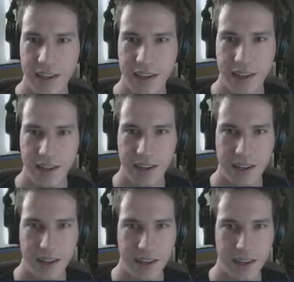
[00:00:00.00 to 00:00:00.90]

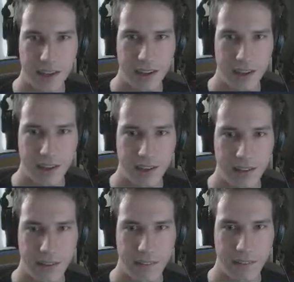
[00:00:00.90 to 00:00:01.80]

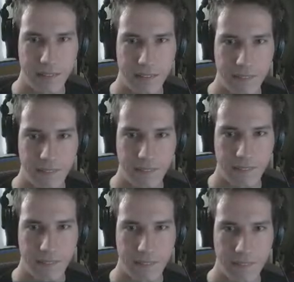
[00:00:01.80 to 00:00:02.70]

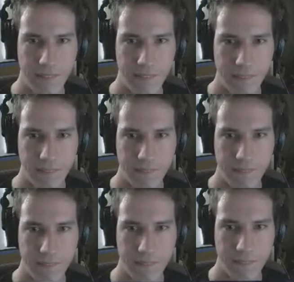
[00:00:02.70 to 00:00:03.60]

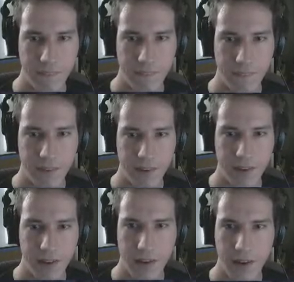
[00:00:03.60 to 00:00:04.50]

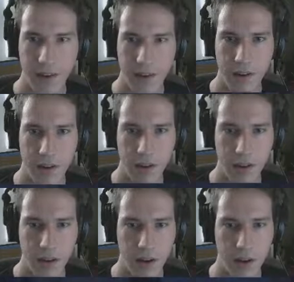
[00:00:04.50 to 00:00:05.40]
(silence)